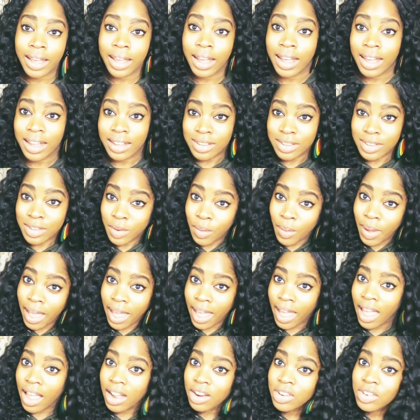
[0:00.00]
guys, so
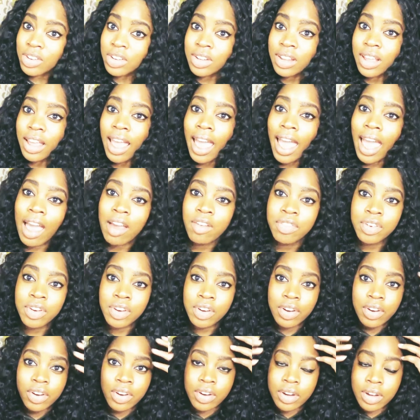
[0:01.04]
actually
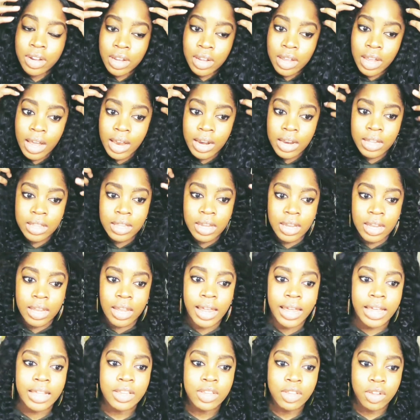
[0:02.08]
after cutting the
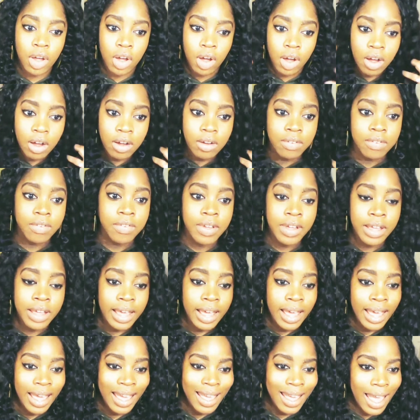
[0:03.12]
lace off,
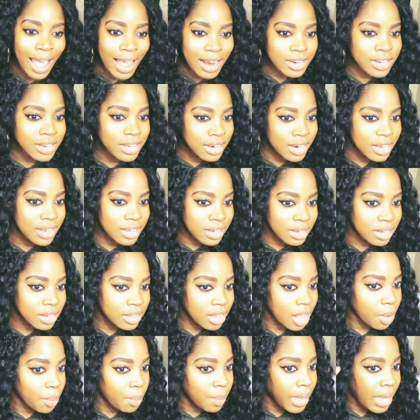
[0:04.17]
it actually doesn't
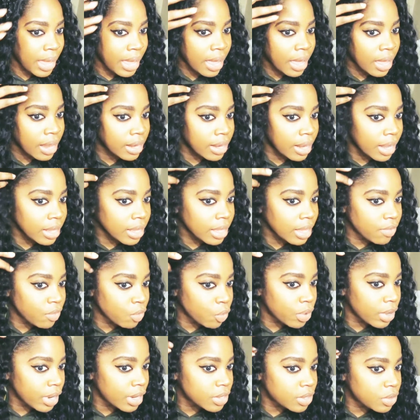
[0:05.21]
look that bad. Like
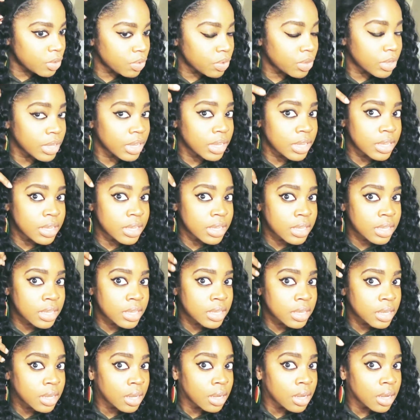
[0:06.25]
even when I do this,